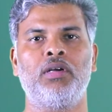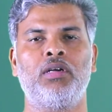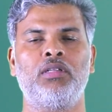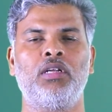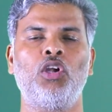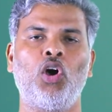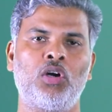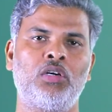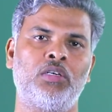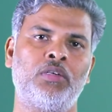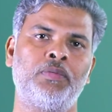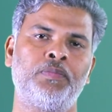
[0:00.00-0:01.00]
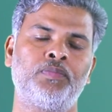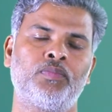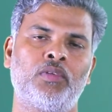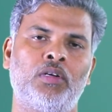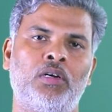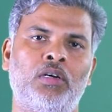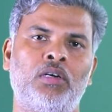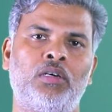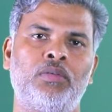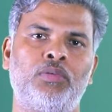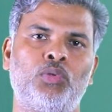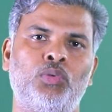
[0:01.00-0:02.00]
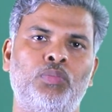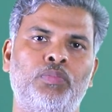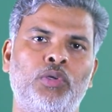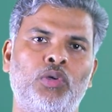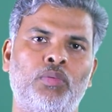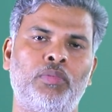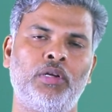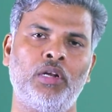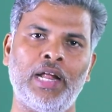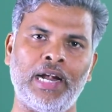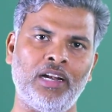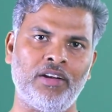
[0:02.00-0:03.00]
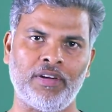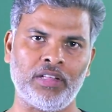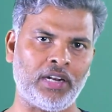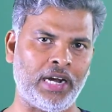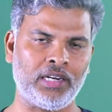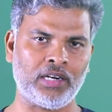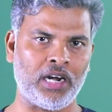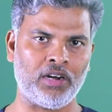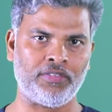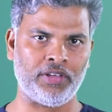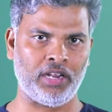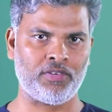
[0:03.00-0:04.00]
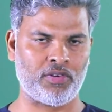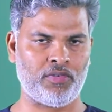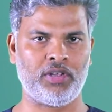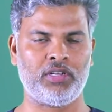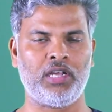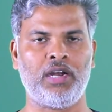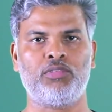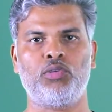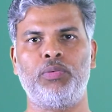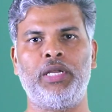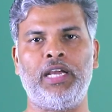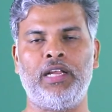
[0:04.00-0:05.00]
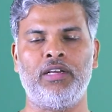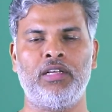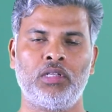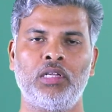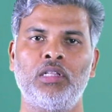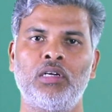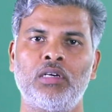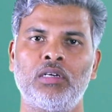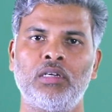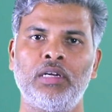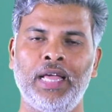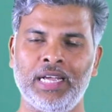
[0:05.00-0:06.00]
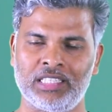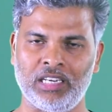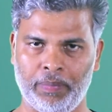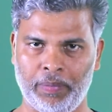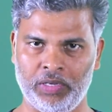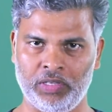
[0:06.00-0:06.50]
the doctor to really identify the right kind of area from where the grafts to be taken. Then the next step